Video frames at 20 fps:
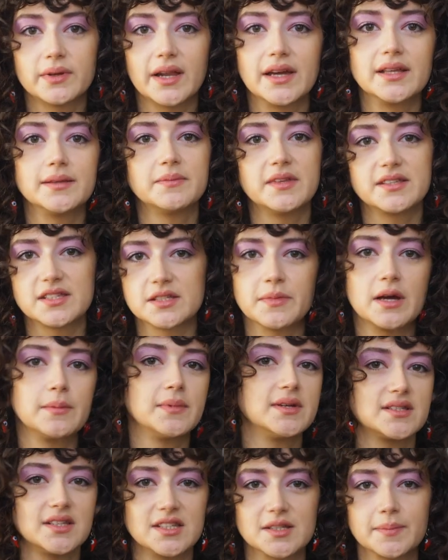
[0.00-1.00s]
Like, this is my
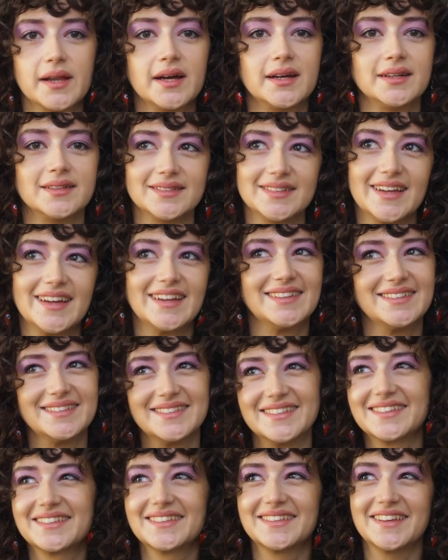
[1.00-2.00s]
business plan,
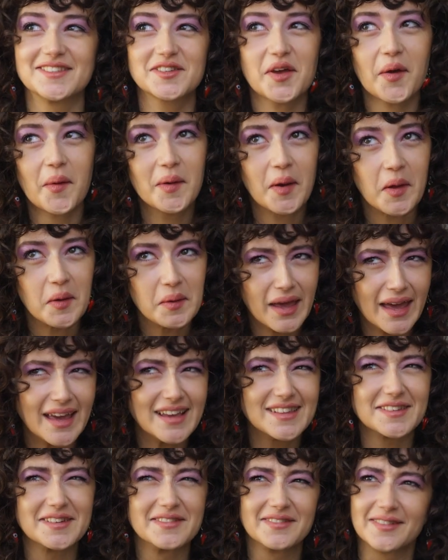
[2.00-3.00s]
and it's going
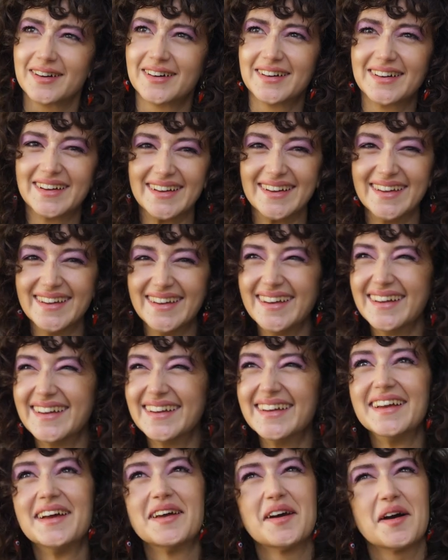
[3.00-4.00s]
okay so far.
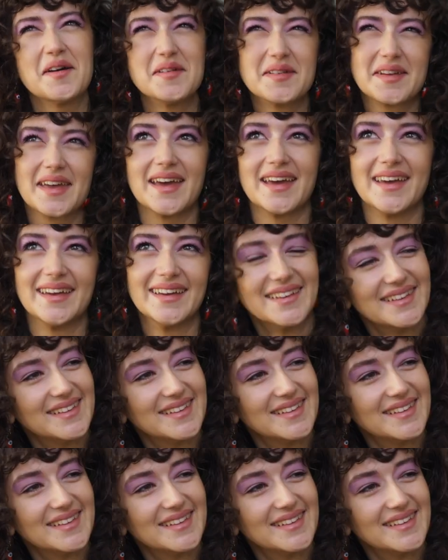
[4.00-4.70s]
Okay.